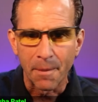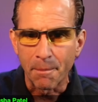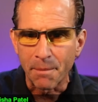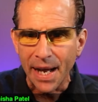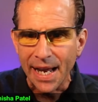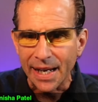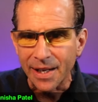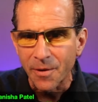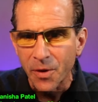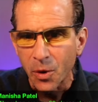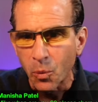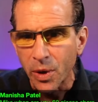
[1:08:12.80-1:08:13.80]
Mike,
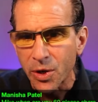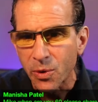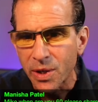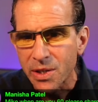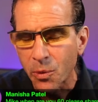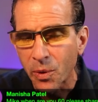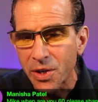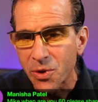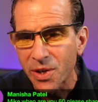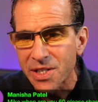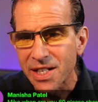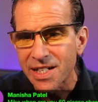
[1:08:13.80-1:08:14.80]
when you
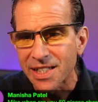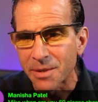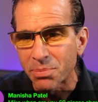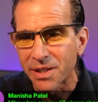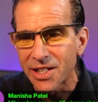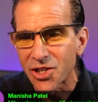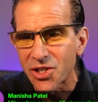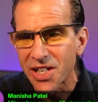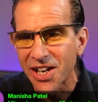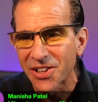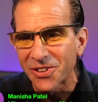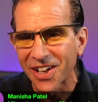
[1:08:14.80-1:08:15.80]
are 60, please
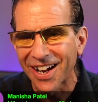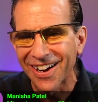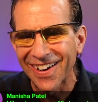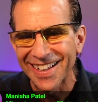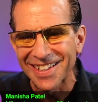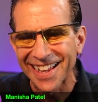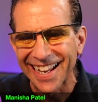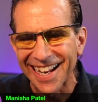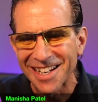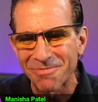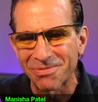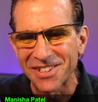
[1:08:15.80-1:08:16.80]
share.
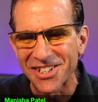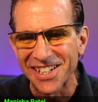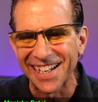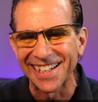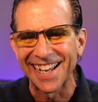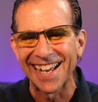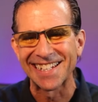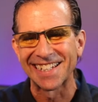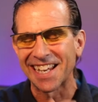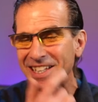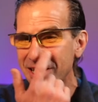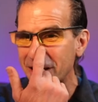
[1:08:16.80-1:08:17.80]
I appreciate it. Yes, at
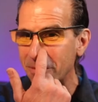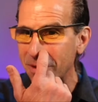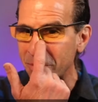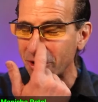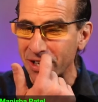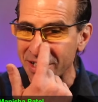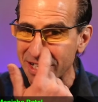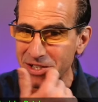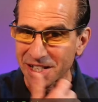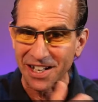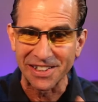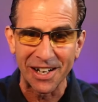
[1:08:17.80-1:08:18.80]
the end of summer, I'm turning
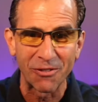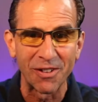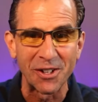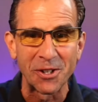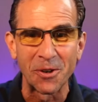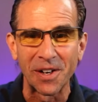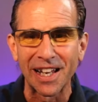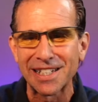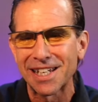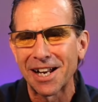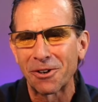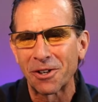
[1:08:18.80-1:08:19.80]
60. I'll definitely do it. I'll
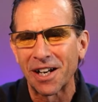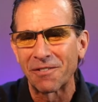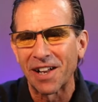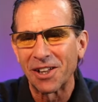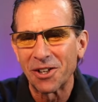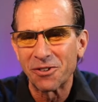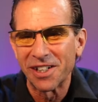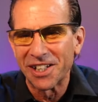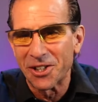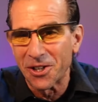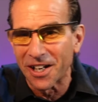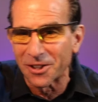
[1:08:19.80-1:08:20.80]
see how good. If I look
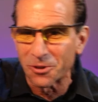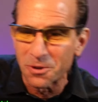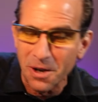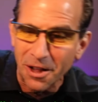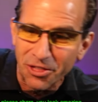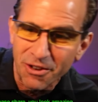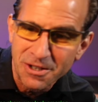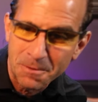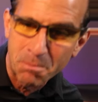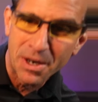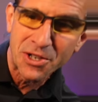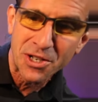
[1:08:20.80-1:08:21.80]
really good, I'll throw
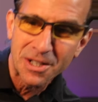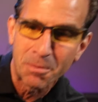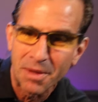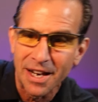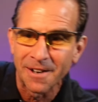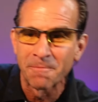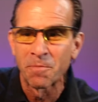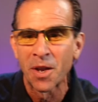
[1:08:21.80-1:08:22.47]
some pictures up there.